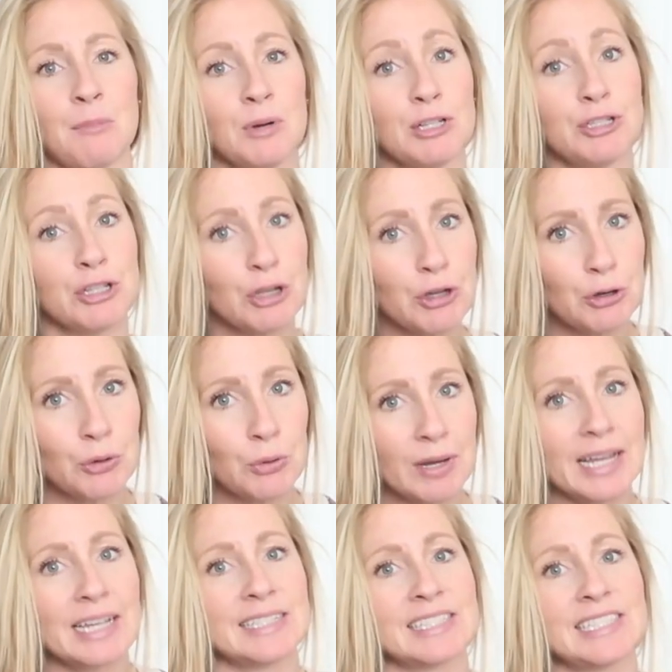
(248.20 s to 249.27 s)
number 2
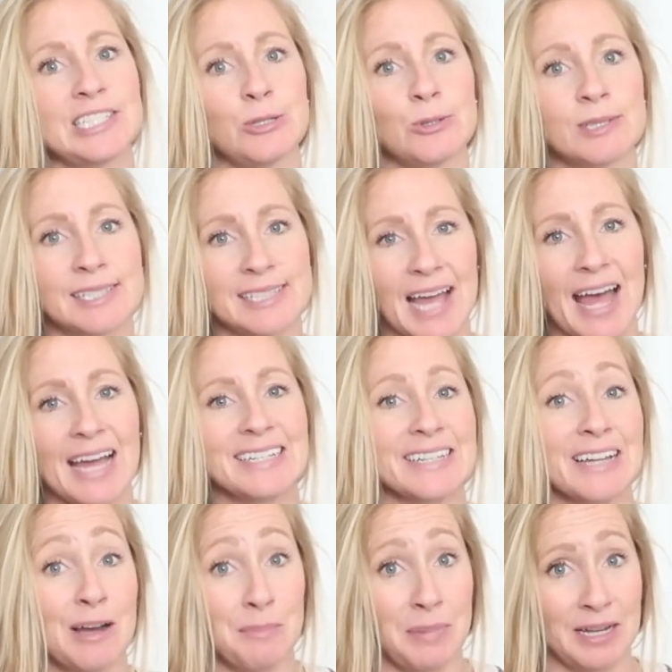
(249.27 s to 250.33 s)
is to set
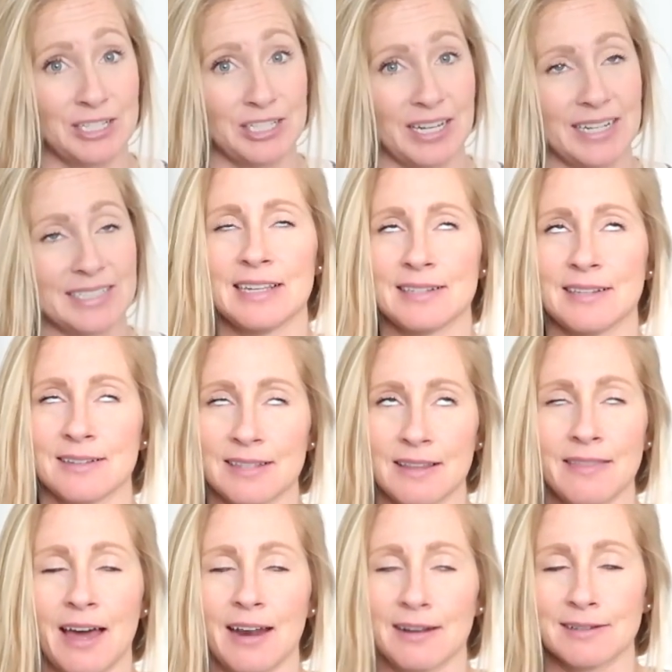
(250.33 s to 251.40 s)
a budget. This
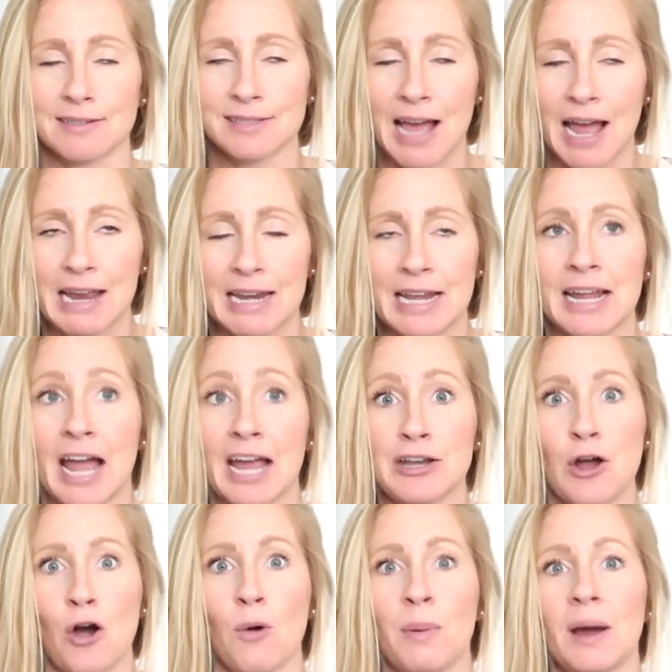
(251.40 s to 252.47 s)
isn't that exciting, I
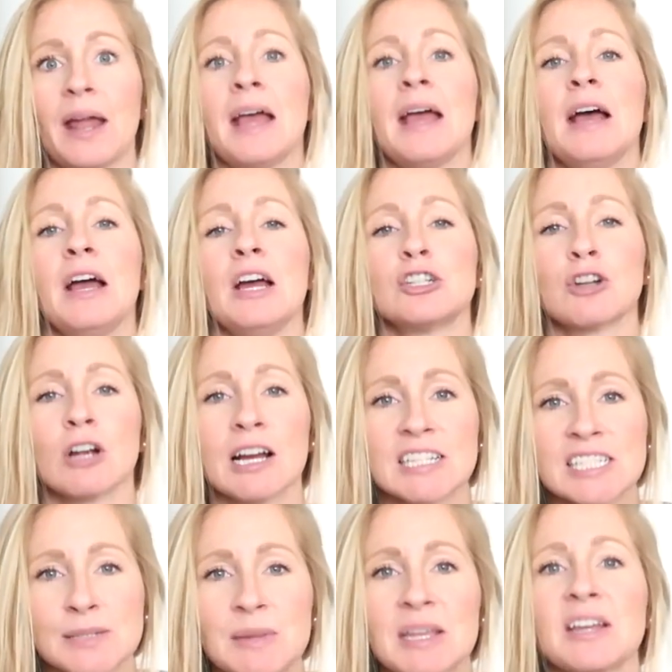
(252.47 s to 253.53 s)
know, but
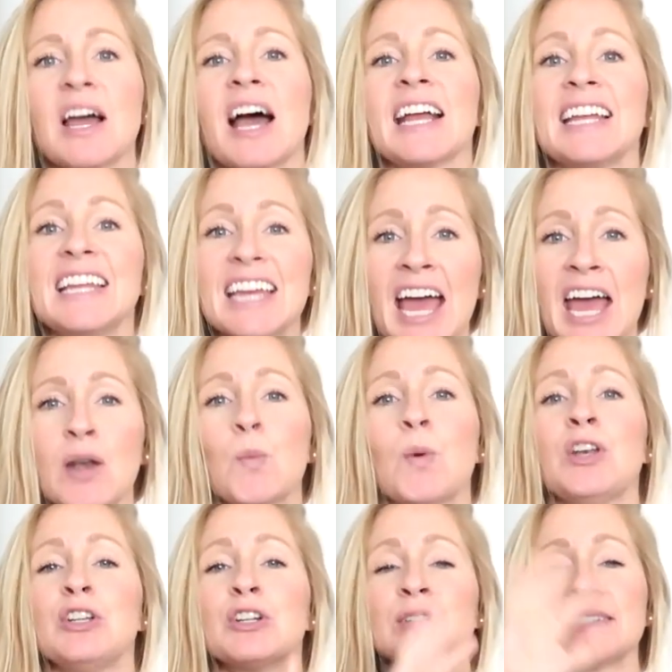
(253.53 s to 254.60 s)
trust me, again,
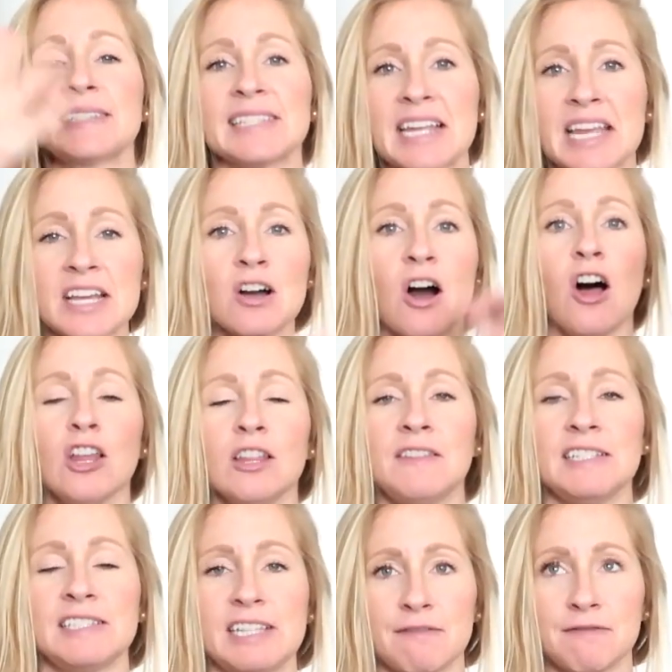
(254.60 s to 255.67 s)
when you're seeing all of
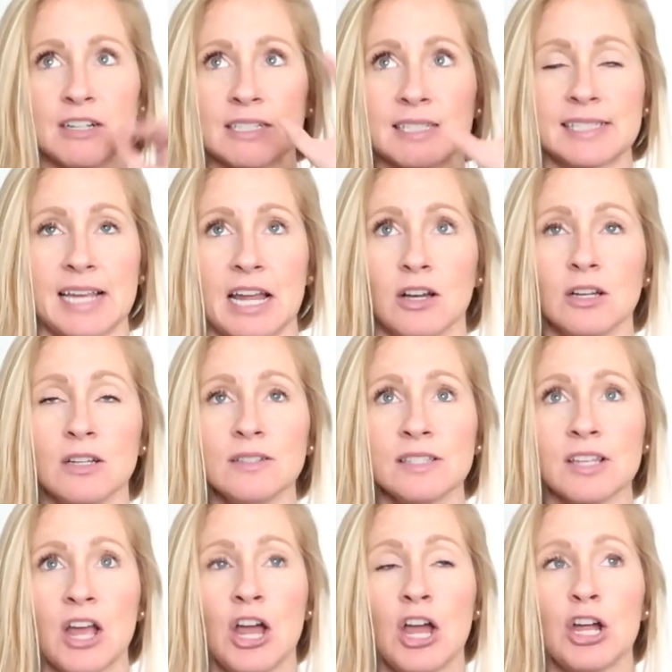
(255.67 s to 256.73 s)
these different sales,
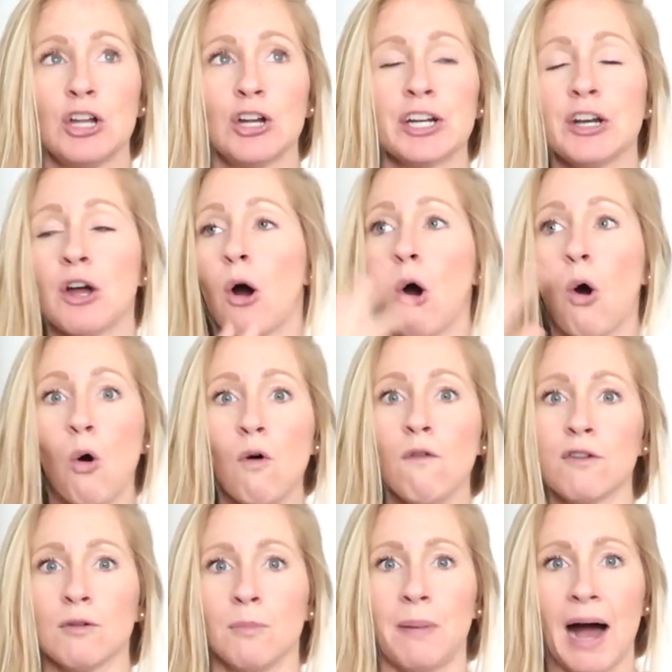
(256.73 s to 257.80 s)
you're gonna
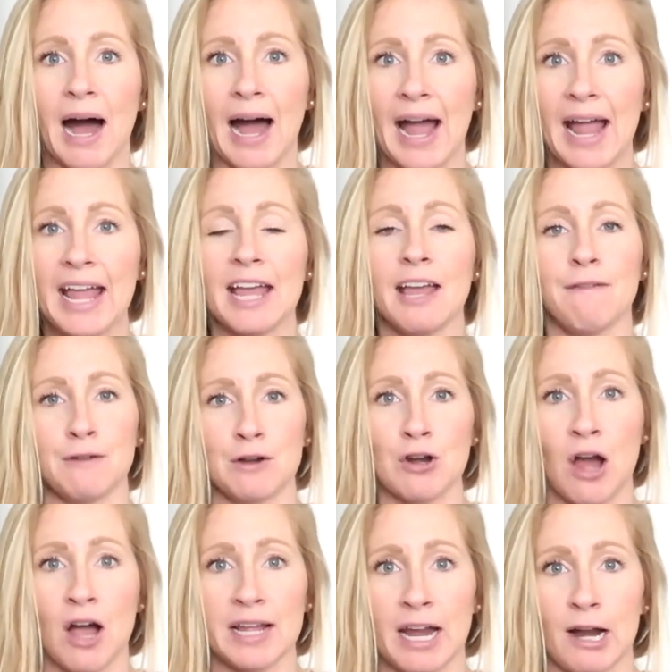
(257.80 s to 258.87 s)
overbuy if you're
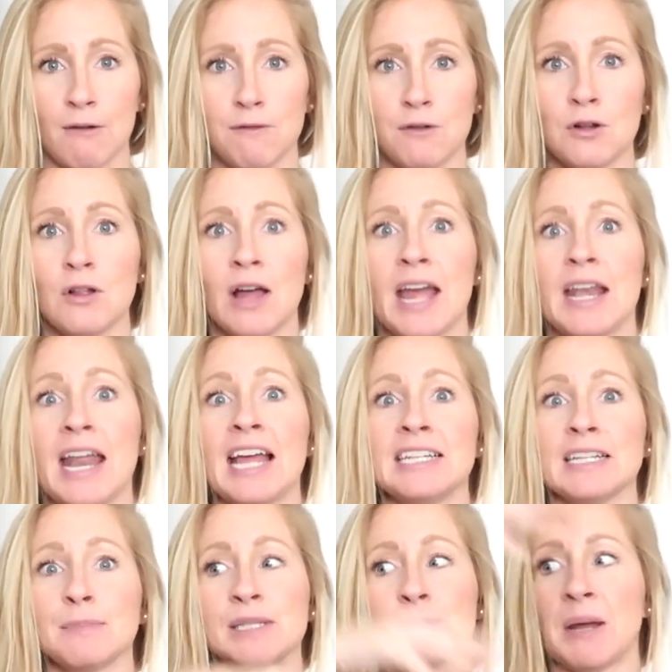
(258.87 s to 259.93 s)
not careful and
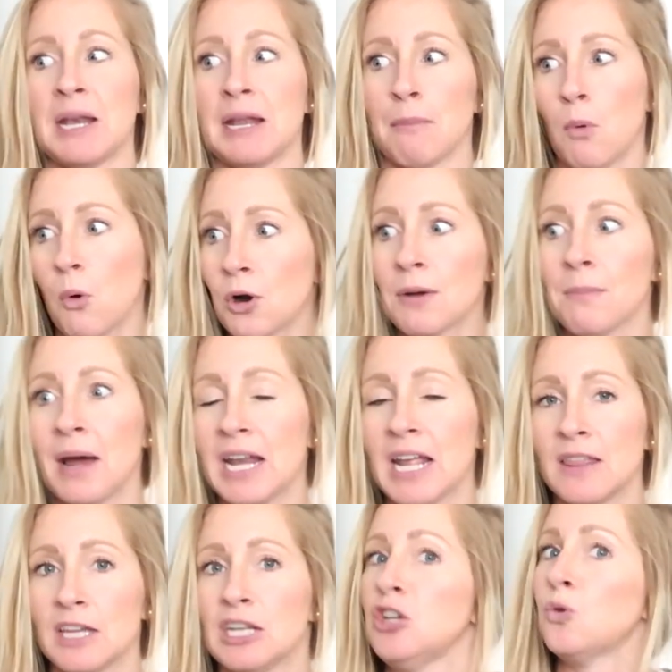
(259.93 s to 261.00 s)
end up spending more
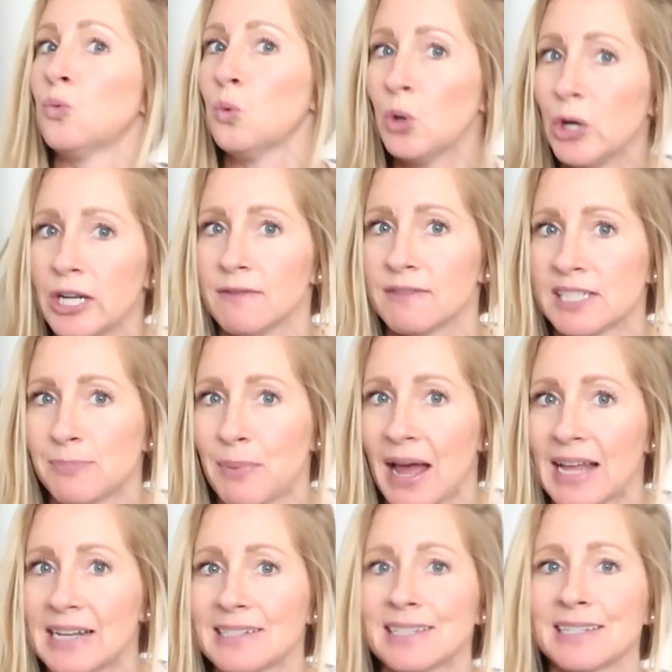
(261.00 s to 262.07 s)
money than you would have
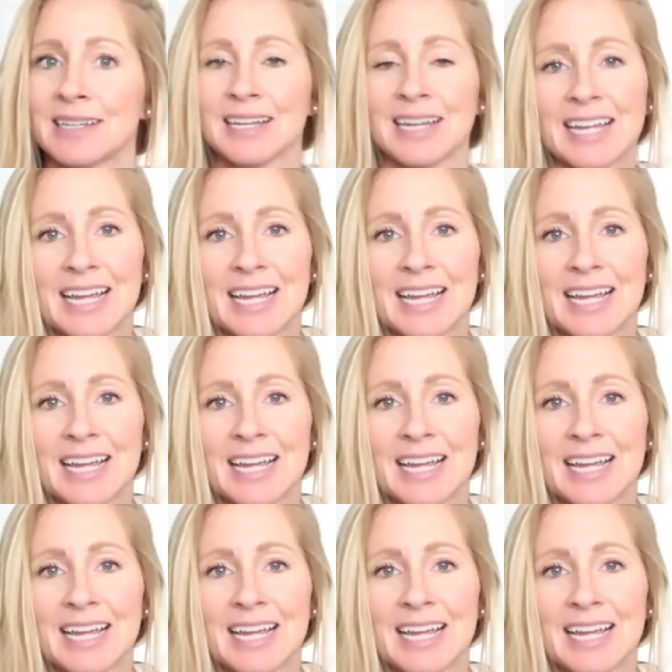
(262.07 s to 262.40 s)
spent